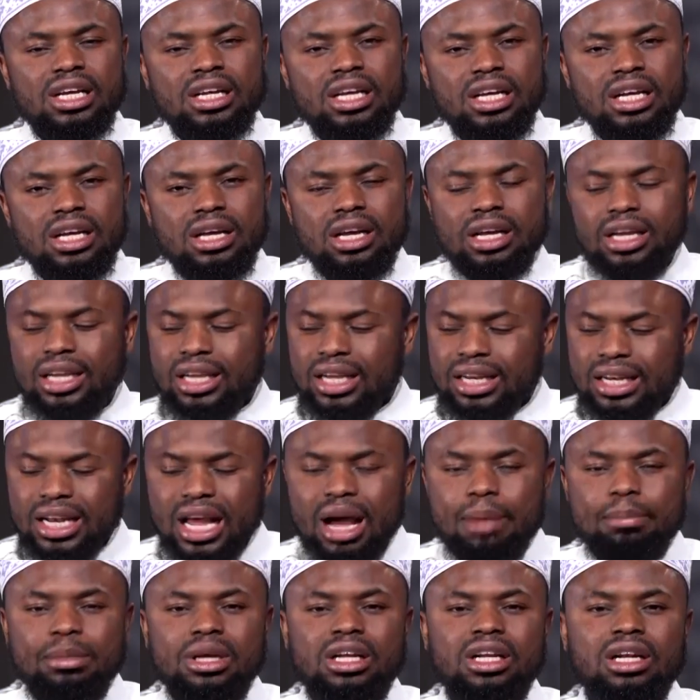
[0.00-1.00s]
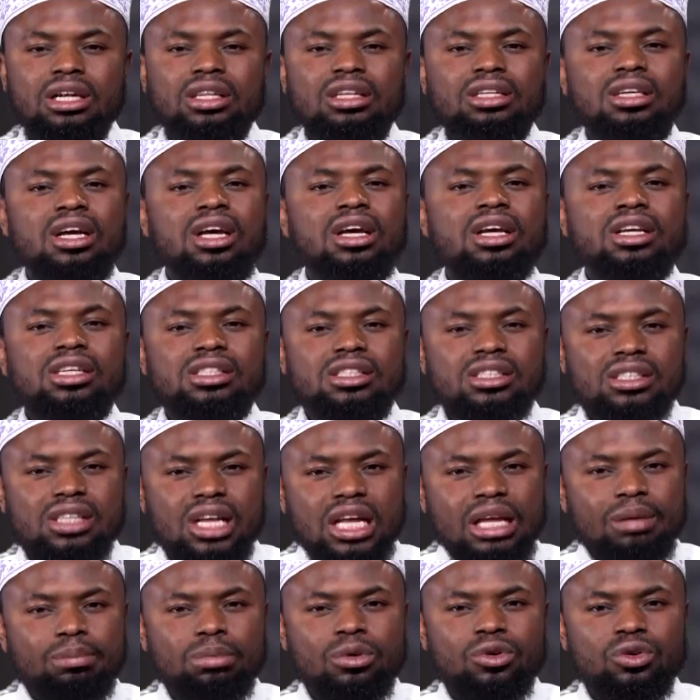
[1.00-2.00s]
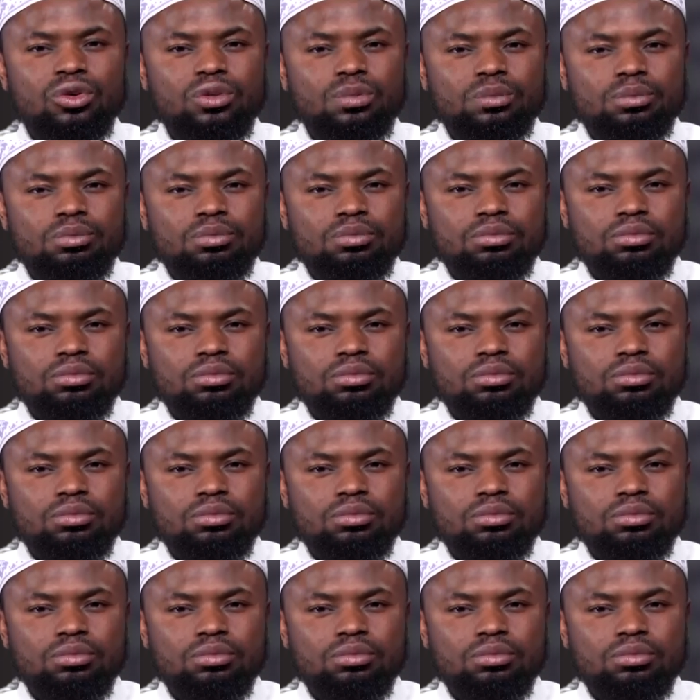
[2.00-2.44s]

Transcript: and economically stable,